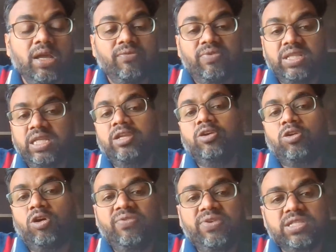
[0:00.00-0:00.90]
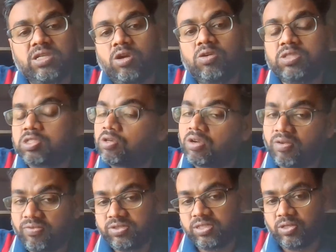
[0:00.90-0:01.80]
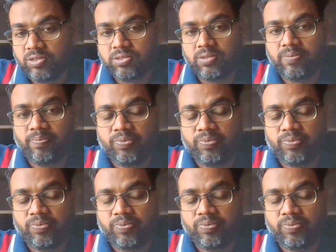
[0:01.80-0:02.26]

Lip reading: within your office or outside office also.